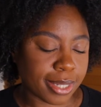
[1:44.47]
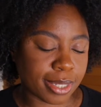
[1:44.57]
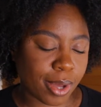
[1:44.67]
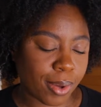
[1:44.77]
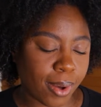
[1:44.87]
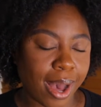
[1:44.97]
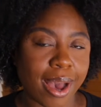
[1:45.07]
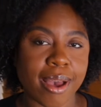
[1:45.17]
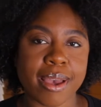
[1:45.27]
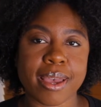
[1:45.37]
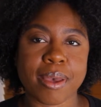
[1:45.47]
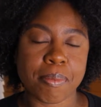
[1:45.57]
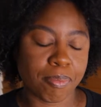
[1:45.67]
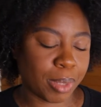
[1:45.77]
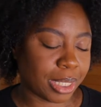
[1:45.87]
So I
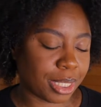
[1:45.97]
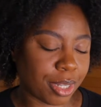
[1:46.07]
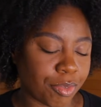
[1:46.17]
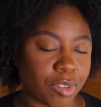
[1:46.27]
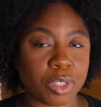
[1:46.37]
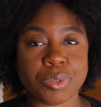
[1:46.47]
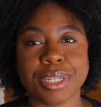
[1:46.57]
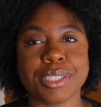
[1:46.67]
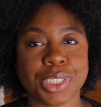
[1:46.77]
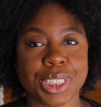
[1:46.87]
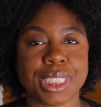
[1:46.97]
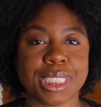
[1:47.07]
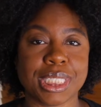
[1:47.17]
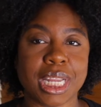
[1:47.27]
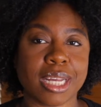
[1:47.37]
budgeted for
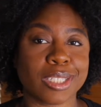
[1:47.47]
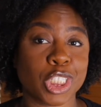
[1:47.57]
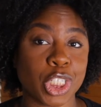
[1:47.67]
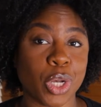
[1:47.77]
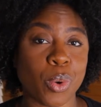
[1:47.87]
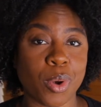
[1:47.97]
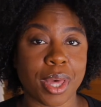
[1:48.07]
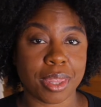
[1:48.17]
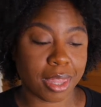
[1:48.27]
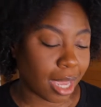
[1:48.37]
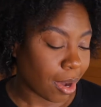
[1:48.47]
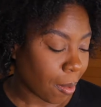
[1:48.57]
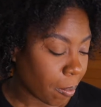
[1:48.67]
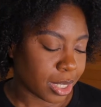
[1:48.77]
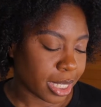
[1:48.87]
$360 to go there.
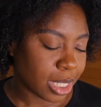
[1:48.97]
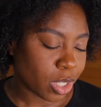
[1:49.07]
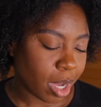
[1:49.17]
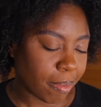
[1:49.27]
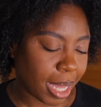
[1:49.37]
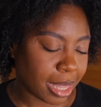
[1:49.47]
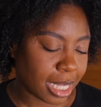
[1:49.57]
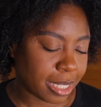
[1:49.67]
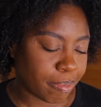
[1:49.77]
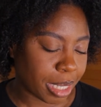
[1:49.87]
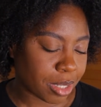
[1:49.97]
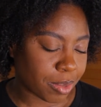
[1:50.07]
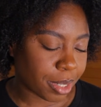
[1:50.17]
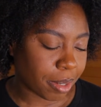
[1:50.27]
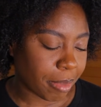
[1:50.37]
So let's talk about these bills.
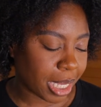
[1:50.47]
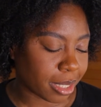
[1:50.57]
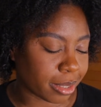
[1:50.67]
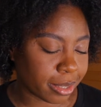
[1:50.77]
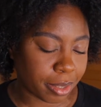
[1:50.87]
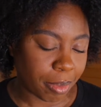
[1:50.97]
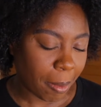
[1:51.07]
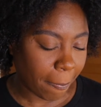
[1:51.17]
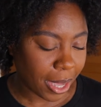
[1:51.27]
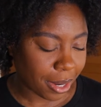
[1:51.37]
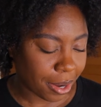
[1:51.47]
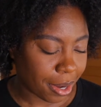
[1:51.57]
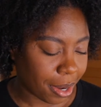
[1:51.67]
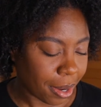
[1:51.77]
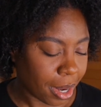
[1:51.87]
We're gonna make it a little bit bigger
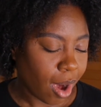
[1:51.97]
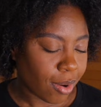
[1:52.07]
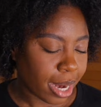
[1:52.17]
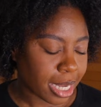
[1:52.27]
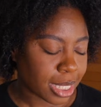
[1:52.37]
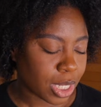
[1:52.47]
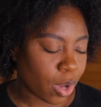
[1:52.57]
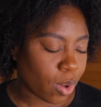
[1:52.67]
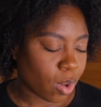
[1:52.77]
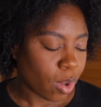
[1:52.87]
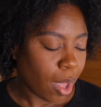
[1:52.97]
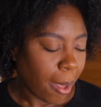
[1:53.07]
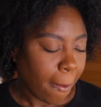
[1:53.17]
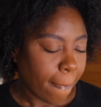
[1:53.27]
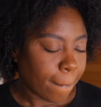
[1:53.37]
here. All right, so
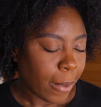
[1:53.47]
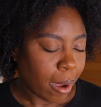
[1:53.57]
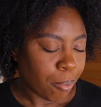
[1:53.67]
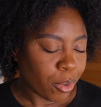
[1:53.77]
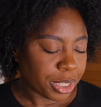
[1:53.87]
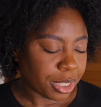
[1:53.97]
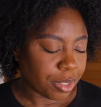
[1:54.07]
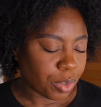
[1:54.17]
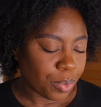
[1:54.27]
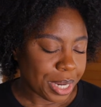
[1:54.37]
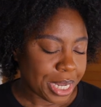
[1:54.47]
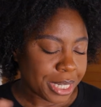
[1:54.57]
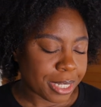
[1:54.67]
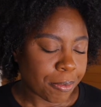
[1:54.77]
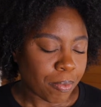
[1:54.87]
my portion of the
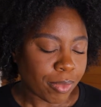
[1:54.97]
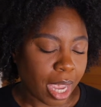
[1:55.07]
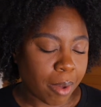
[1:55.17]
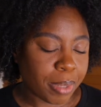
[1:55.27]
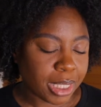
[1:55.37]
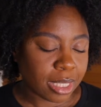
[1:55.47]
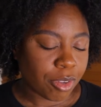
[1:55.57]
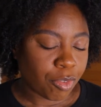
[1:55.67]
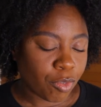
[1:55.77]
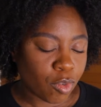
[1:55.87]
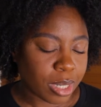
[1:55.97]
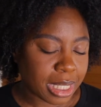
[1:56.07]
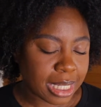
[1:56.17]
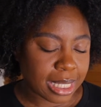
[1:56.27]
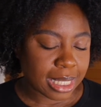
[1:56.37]
rent, I budgeted for
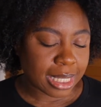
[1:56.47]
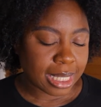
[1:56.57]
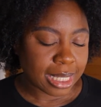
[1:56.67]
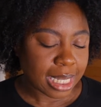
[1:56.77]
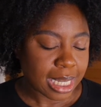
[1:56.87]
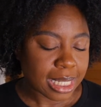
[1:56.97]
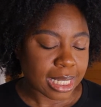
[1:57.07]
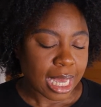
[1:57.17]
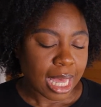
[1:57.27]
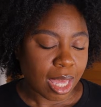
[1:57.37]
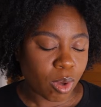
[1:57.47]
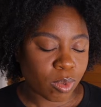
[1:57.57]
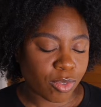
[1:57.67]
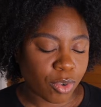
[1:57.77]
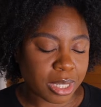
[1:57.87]
$1,466. It
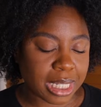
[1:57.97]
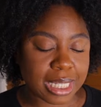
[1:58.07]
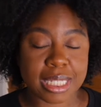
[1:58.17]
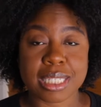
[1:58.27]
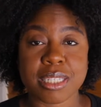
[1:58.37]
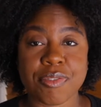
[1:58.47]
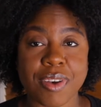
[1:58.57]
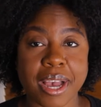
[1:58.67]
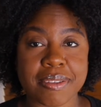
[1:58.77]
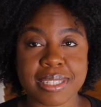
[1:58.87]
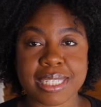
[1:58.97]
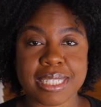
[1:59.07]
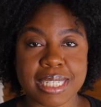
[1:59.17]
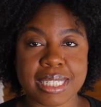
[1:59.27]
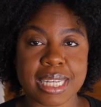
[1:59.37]
was
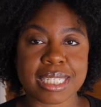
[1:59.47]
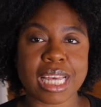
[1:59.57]
$1,465.66.